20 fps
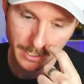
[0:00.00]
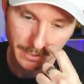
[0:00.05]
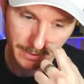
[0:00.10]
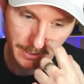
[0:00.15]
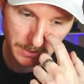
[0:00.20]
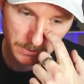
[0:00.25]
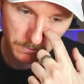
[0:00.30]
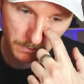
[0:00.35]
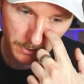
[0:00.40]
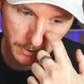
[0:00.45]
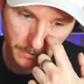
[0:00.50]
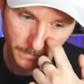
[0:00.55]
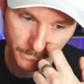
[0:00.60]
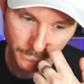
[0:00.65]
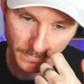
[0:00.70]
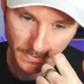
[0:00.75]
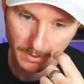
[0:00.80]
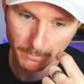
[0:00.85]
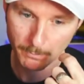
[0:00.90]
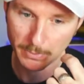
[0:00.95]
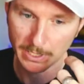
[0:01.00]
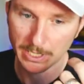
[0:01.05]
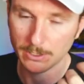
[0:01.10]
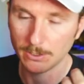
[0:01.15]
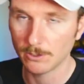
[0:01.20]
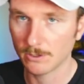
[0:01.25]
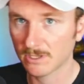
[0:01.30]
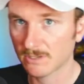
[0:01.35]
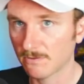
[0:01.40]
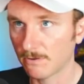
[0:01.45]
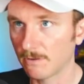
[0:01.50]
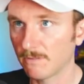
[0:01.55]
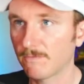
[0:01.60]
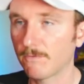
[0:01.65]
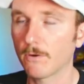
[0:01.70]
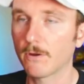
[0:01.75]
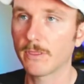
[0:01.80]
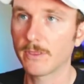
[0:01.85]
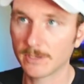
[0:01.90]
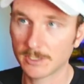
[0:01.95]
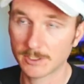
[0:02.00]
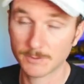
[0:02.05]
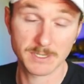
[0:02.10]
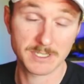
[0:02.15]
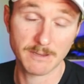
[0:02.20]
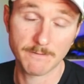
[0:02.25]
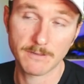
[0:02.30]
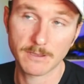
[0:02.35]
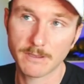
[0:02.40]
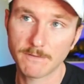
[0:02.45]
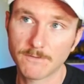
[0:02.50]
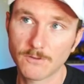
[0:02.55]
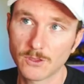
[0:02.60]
And this will be useful specifically